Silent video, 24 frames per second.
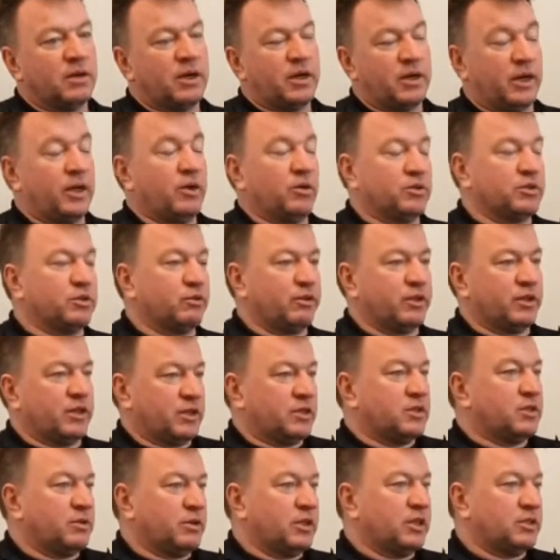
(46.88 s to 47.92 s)
And I also think
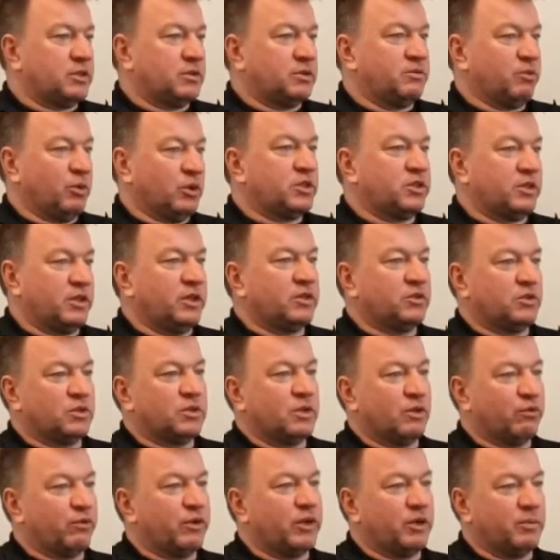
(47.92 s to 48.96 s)
that's what's the
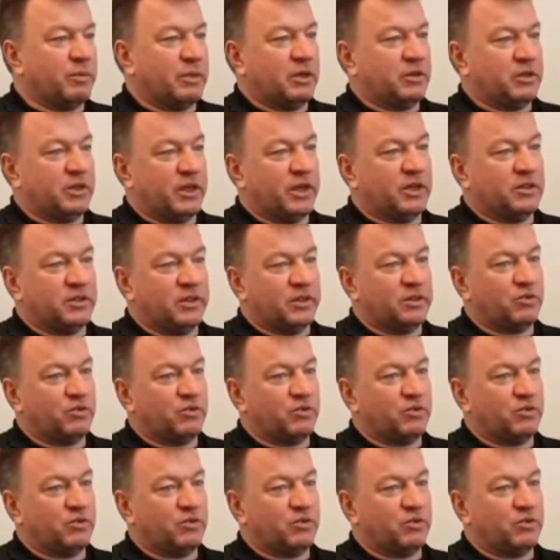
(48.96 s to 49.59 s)
interesting thing about IATI.